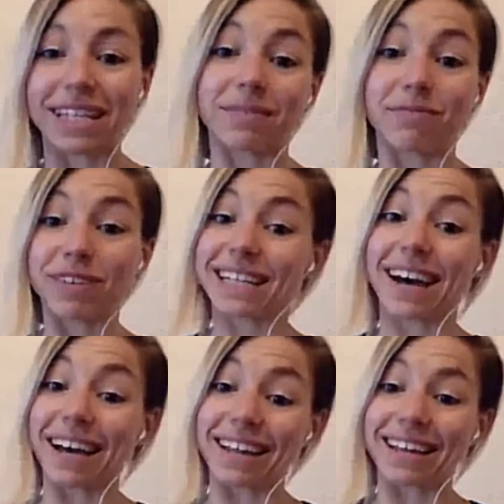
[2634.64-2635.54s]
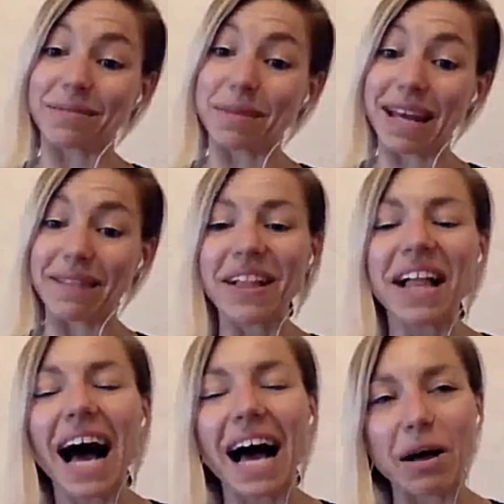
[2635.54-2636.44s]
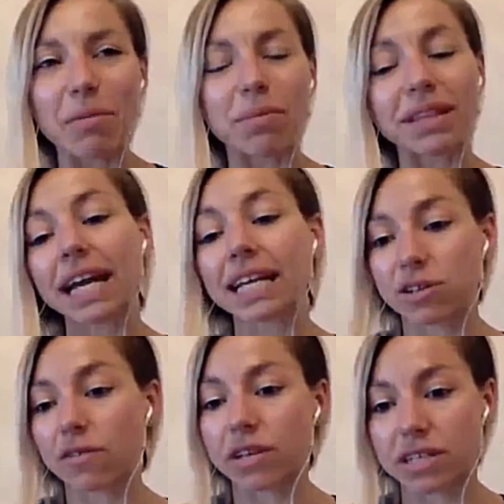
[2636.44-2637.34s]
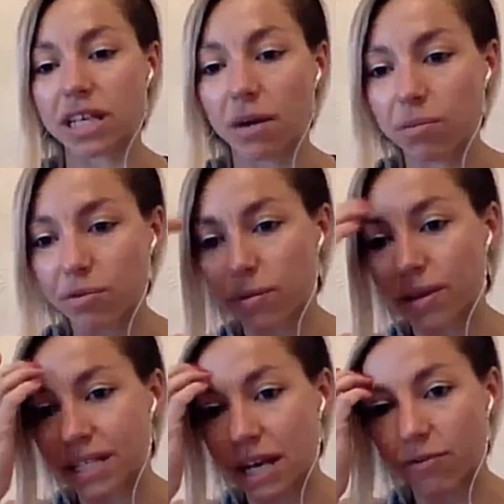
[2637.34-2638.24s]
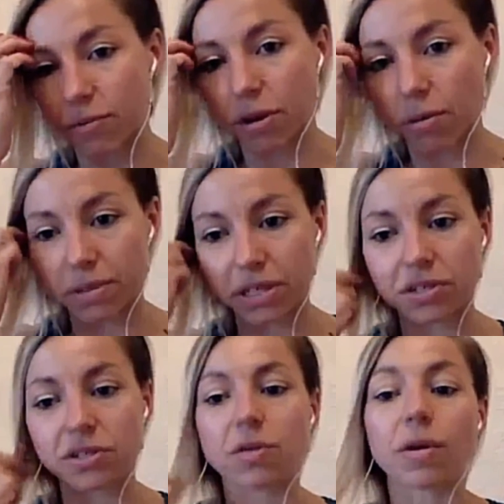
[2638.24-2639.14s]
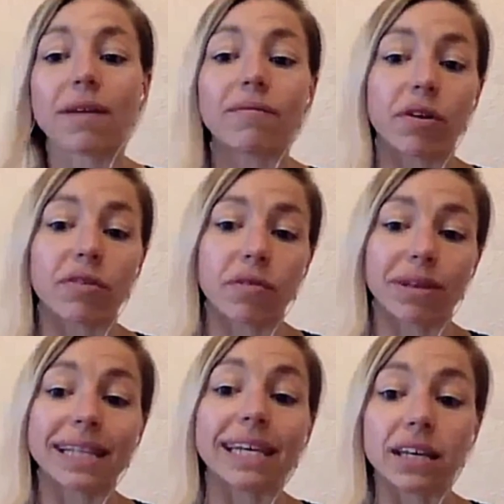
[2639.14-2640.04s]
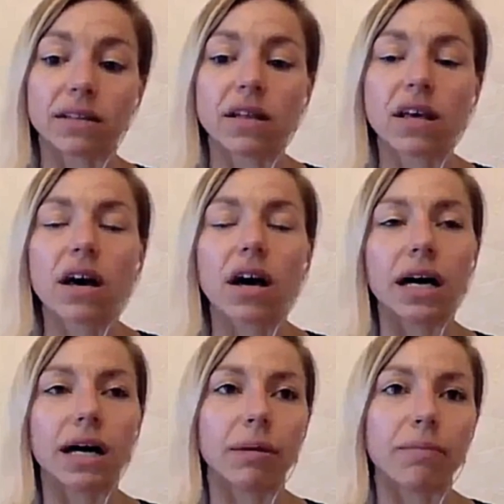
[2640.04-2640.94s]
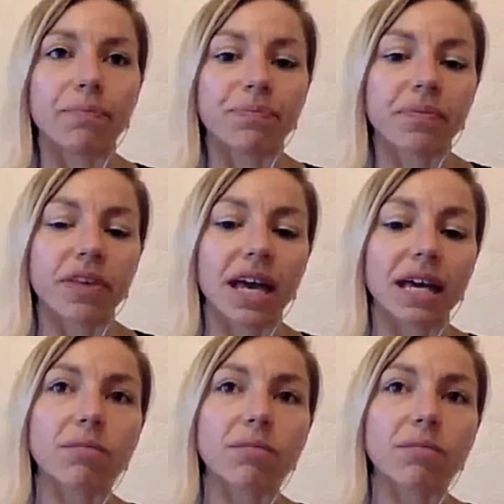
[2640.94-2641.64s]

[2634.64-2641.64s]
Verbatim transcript: I'm really, really tiny at the minute. But that is obviously, I'm 3 weeks out from a competition, so I am very, very lean. Awesome.